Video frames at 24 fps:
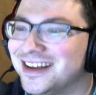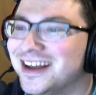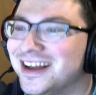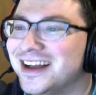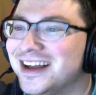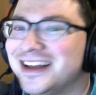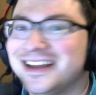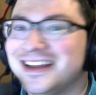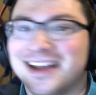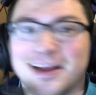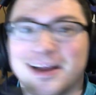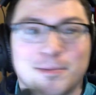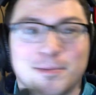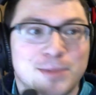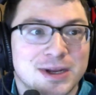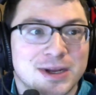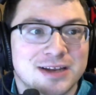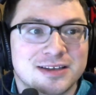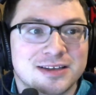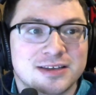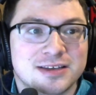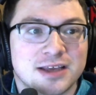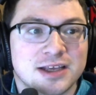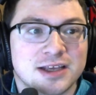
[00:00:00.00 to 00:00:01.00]
yeah, but
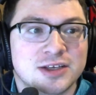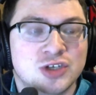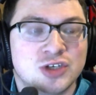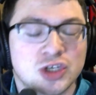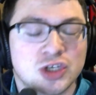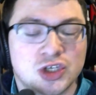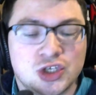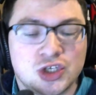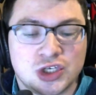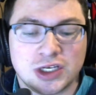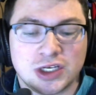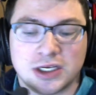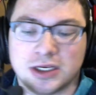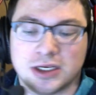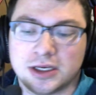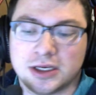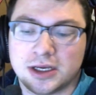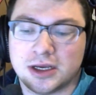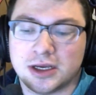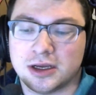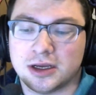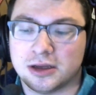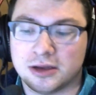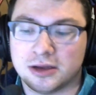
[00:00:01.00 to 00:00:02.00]
it's like just
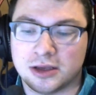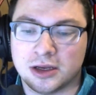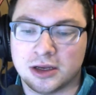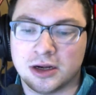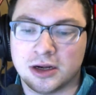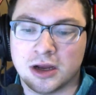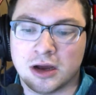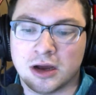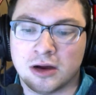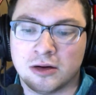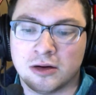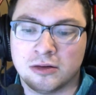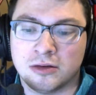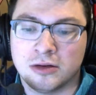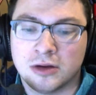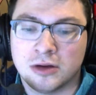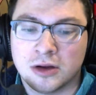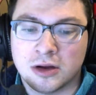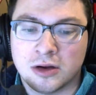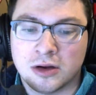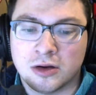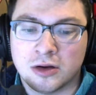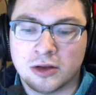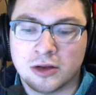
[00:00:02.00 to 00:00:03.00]
seeing,
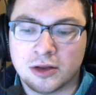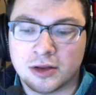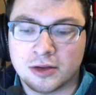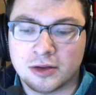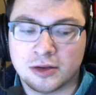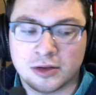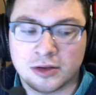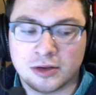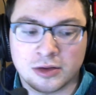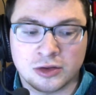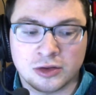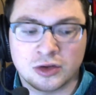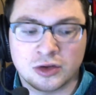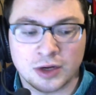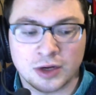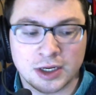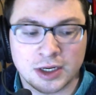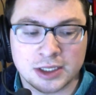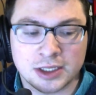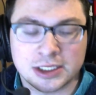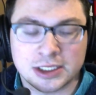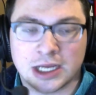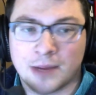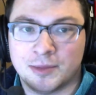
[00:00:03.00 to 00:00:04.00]
during
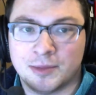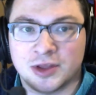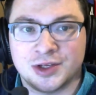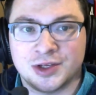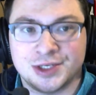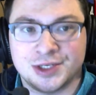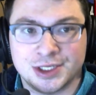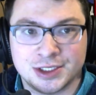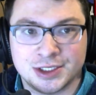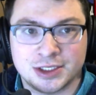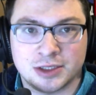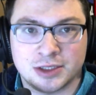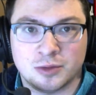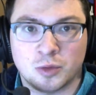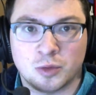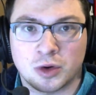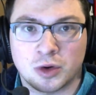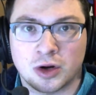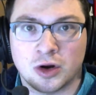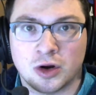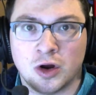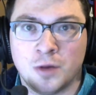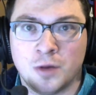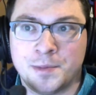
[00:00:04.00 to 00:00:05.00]
a time of the season
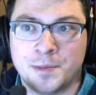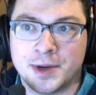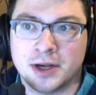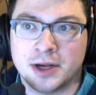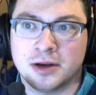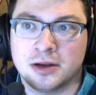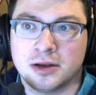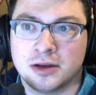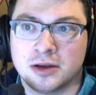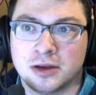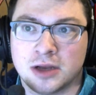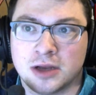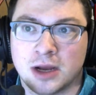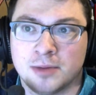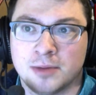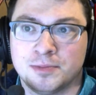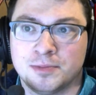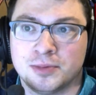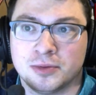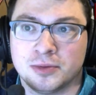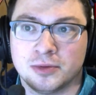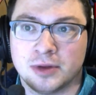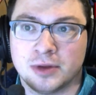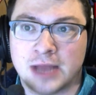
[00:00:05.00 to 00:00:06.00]
where Open
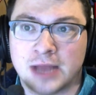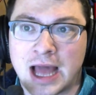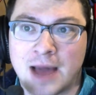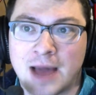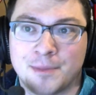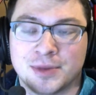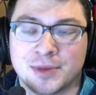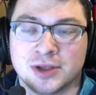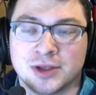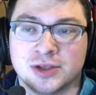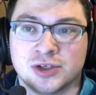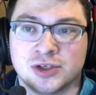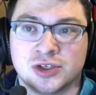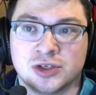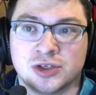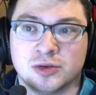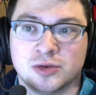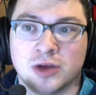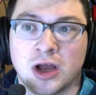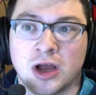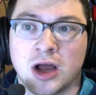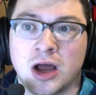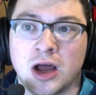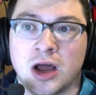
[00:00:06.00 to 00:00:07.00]
Cup happens,
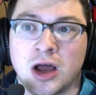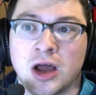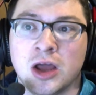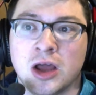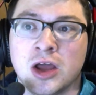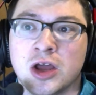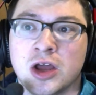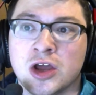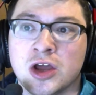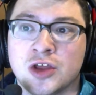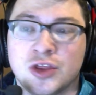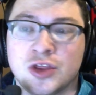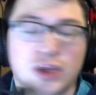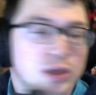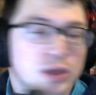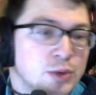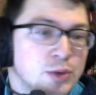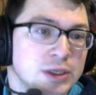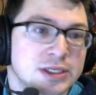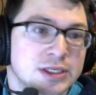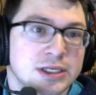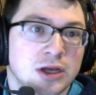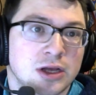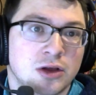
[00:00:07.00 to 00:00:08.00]
the
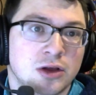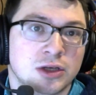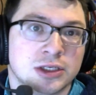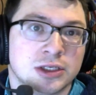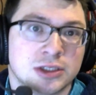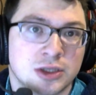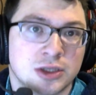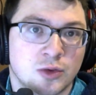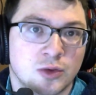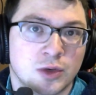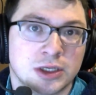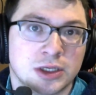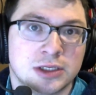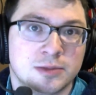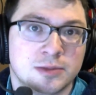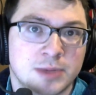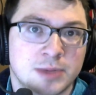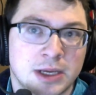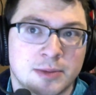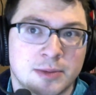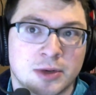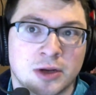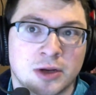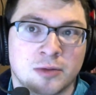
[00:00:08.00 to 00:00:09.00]
USL is going to be
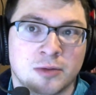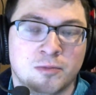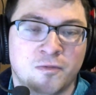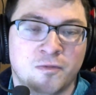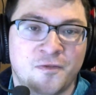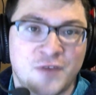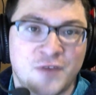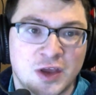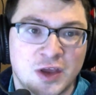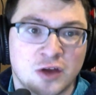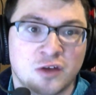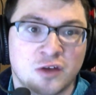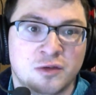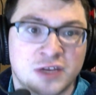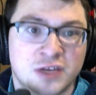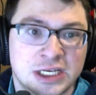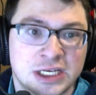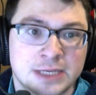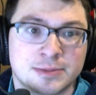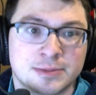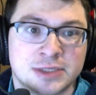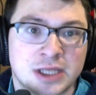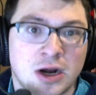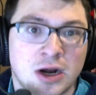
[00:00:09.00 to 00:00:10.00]
able to field
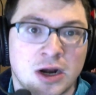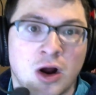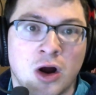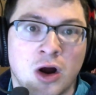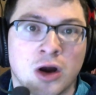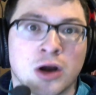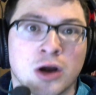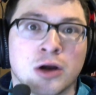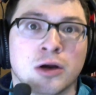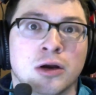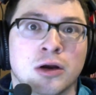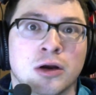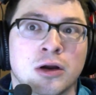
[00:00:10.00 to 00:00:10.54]
teams that are